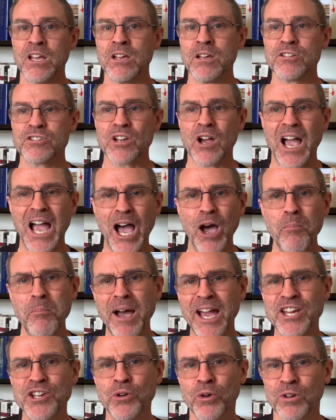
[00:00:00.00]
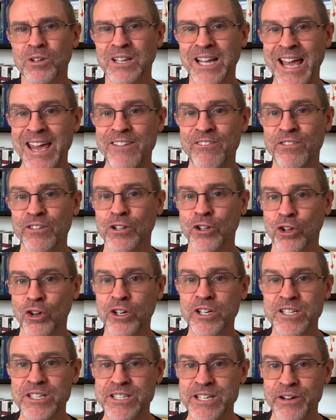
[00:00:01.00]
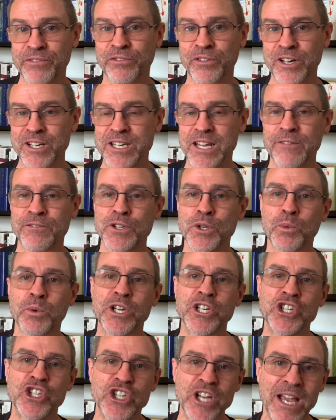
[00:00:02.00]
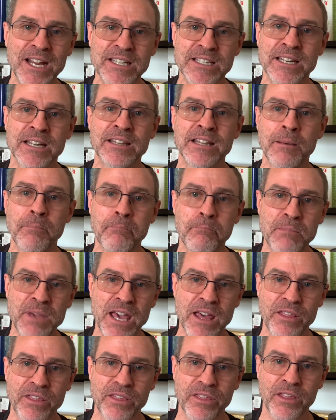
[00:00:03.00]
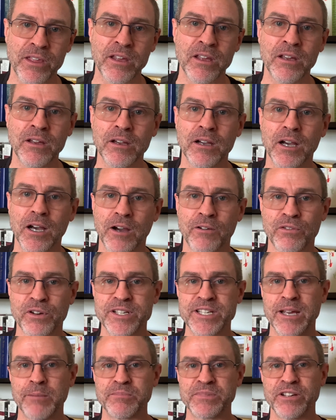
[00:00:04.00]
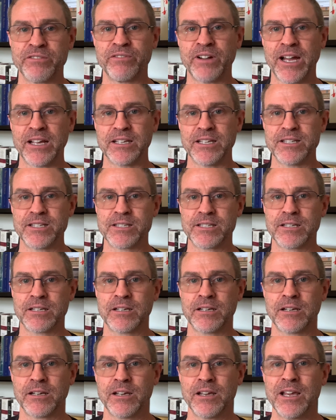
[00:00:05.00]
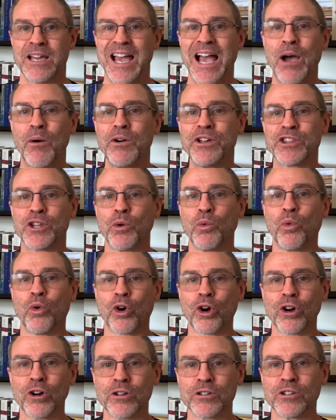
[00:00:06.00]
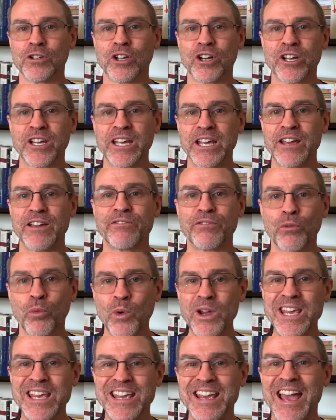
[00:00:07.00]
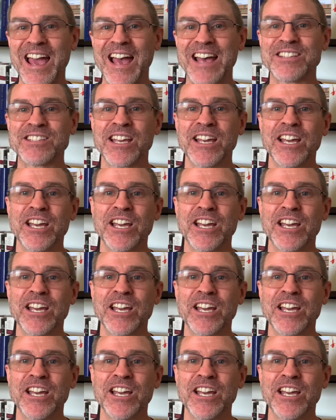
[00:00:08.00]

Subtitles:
So how might your life look different if you rejected the myth of redemptive violence? How would the world look if we, as